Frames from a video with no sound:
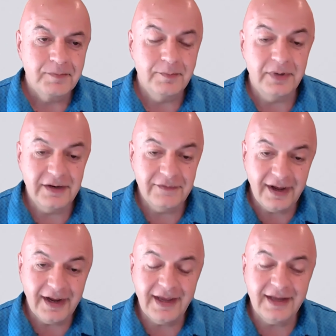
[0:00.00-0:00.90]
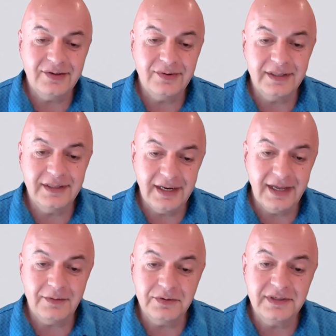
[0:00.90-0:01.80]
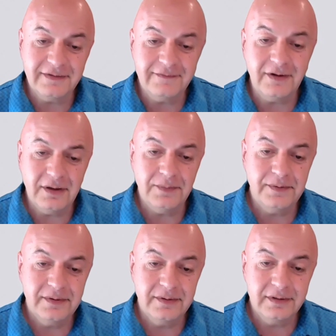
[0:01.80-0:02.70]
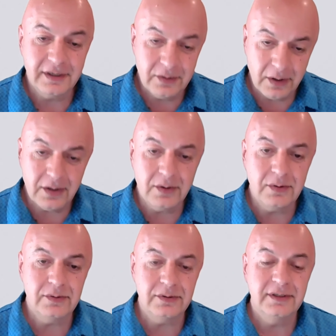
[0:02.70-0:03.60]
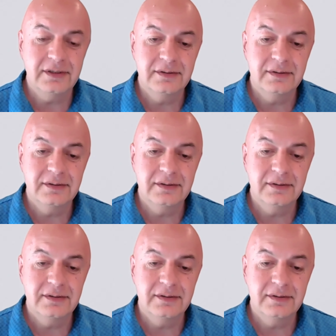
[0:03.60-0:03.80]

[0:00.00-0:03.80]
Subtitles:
But if I can't do it, then I would develop the code